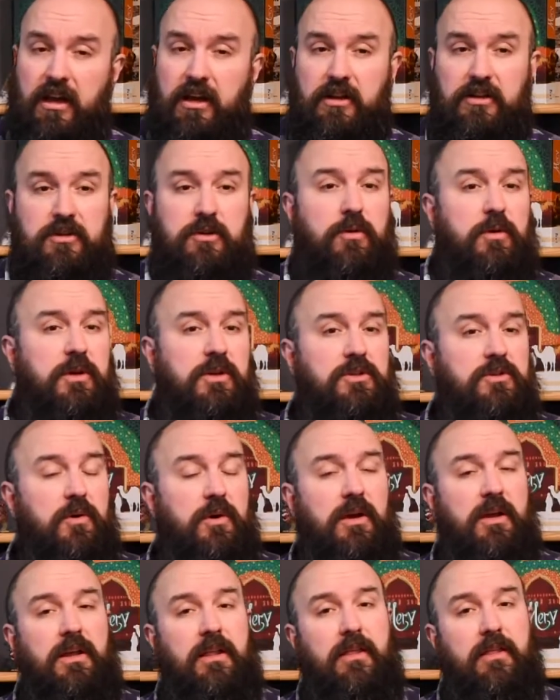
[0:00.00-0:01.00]
Do you
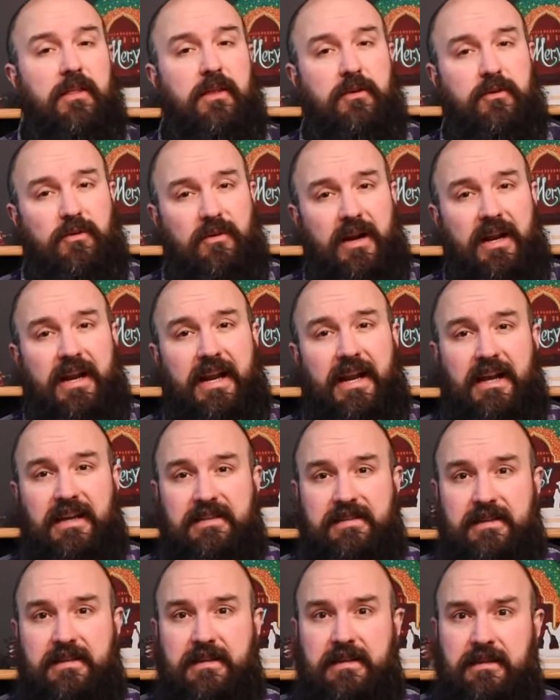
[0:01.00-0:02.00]
enjoy the dread
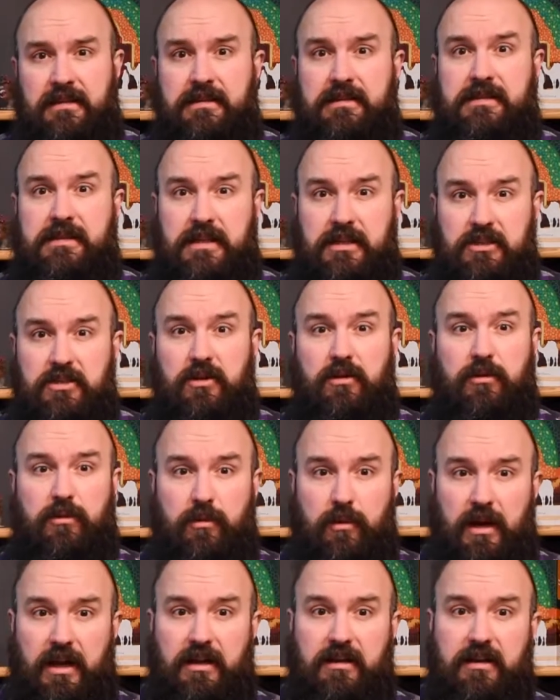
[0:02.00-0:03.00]
existential
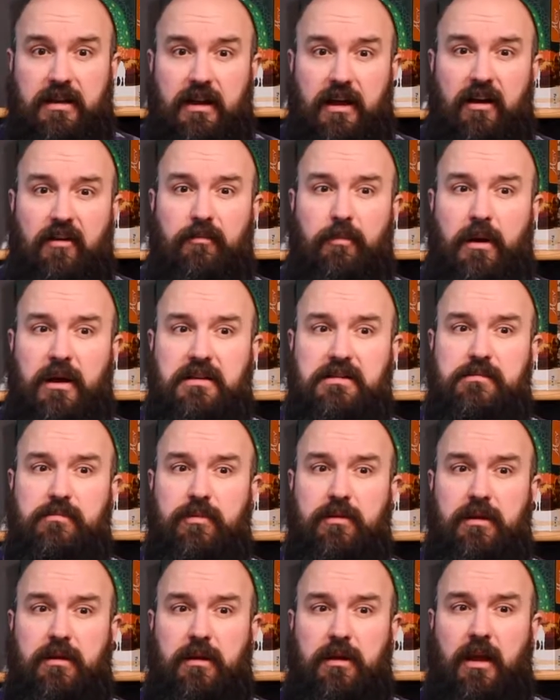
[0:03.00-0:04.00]
threat of
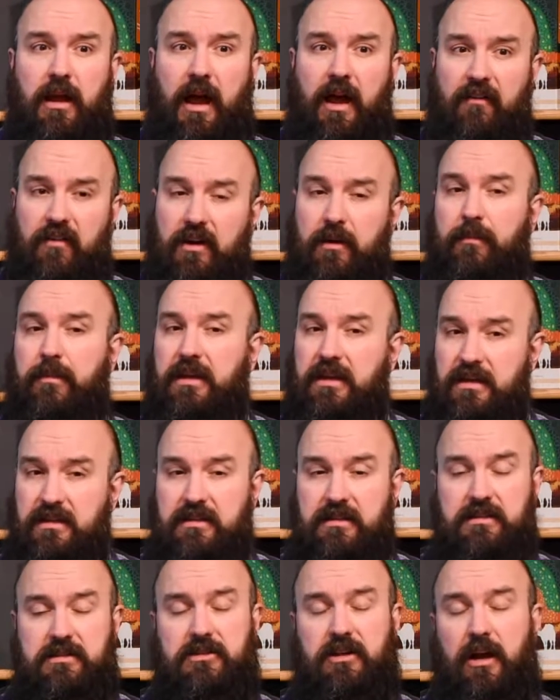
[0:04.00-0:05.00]
possibly having a
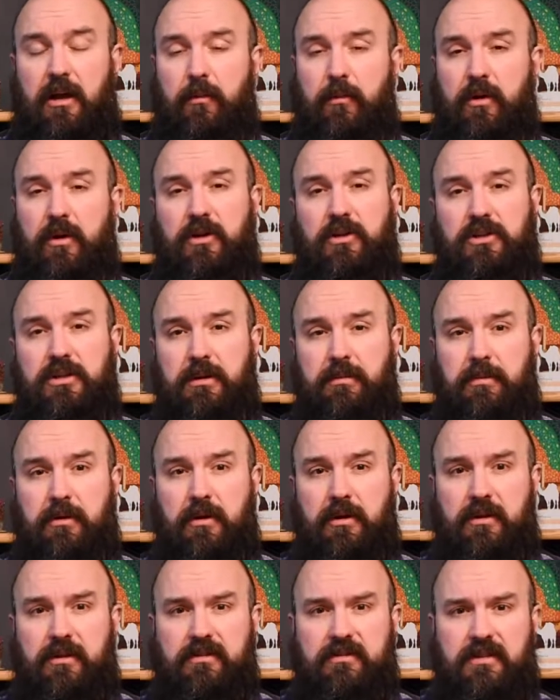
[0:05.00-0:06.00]
meaningless job where you ship
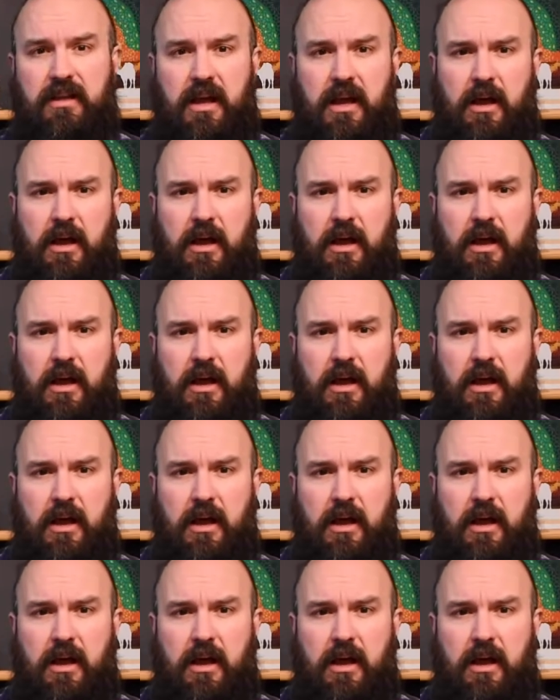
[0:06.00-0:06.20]
goods